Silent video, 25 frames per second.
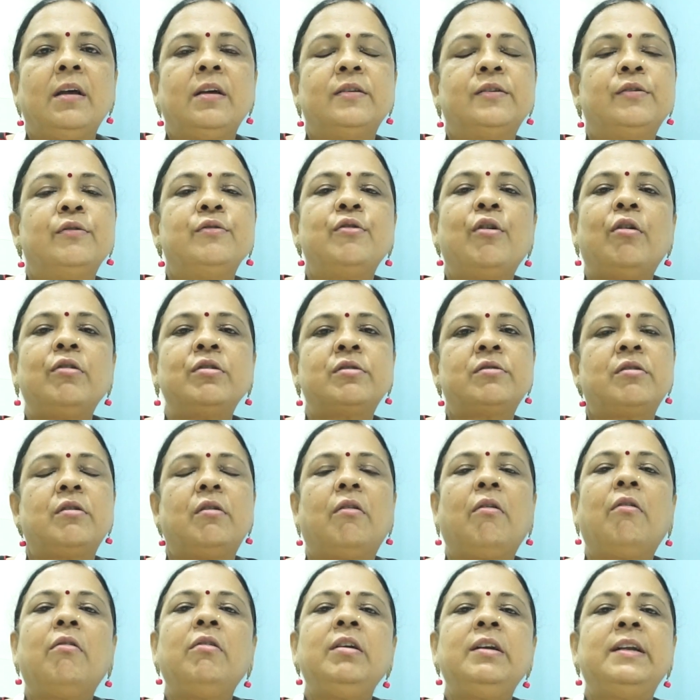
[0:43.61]
So not
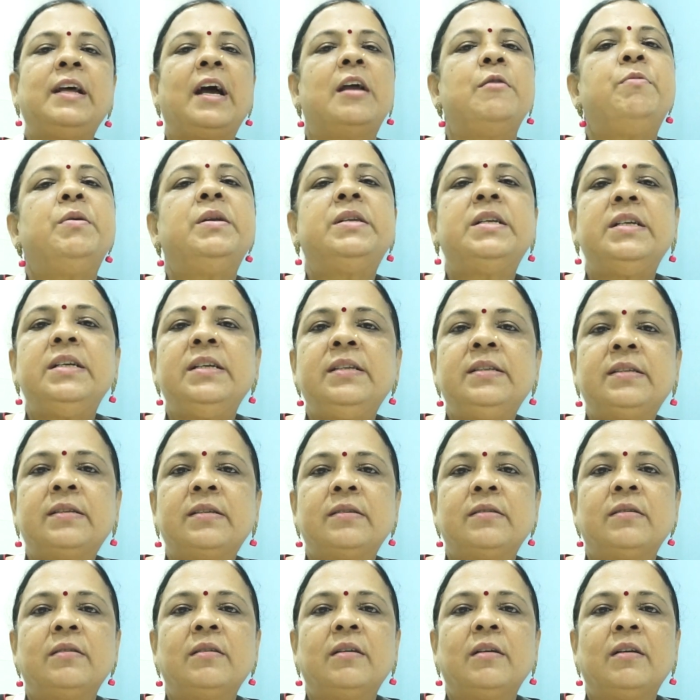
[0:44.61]
all
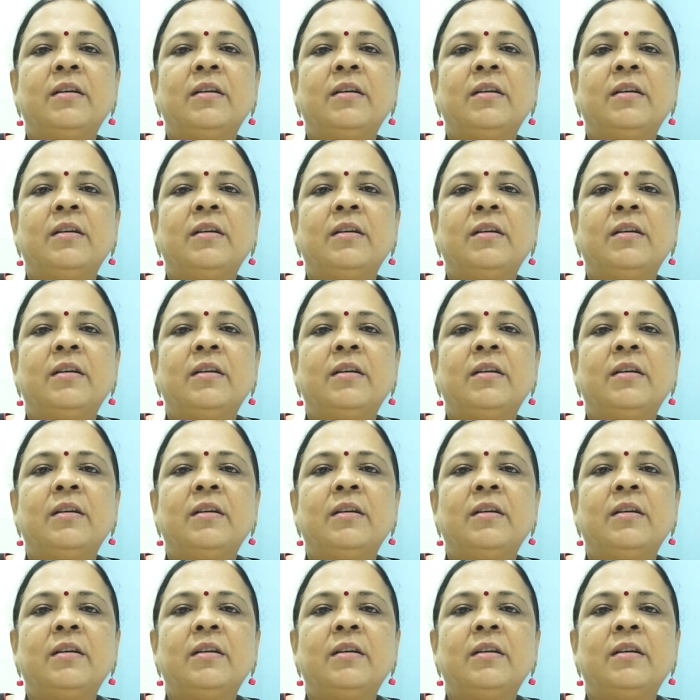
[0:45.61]
diabetes